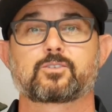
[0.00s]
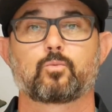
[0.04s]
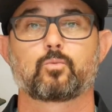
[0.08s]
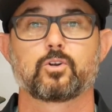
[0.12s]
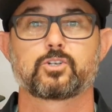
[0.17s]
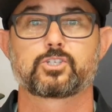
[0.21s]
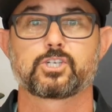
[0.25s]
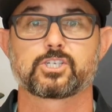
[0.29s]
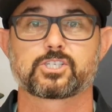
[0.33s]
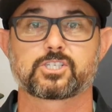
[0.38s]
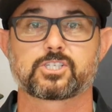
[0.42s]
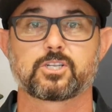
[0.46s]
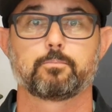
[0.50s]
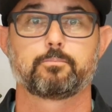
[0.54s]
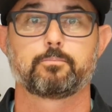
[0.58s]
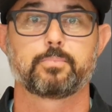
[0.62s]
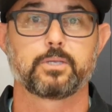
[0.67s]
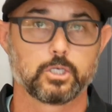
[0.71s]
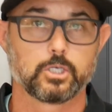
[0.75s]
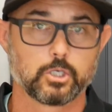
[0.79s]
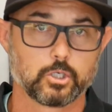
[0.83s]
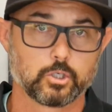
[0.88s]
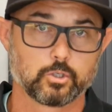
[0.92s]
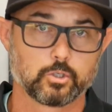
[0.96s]
We're just
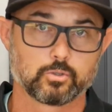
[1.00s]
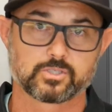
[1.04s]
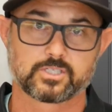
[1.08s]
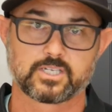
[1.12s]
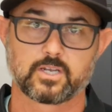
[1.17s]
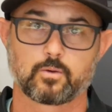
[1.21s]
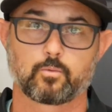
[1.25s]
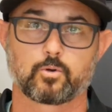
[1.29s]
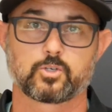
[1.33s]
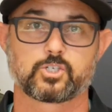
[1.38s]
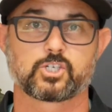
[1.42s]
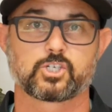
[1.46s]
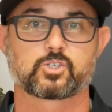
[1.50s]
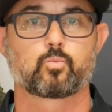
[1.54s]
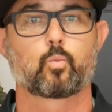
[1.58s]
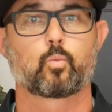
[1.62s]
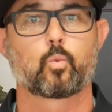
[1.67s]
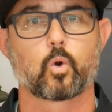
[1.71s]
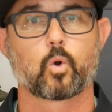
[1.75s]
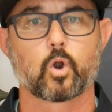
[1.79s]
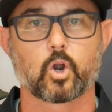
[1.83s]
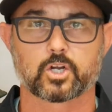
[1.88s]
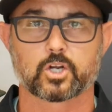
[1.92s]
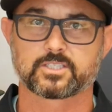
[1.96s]
abused, and we're just
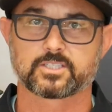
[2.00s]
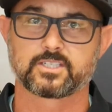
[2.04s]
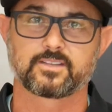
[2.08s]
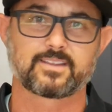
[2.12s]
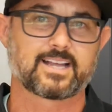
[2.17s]
worked,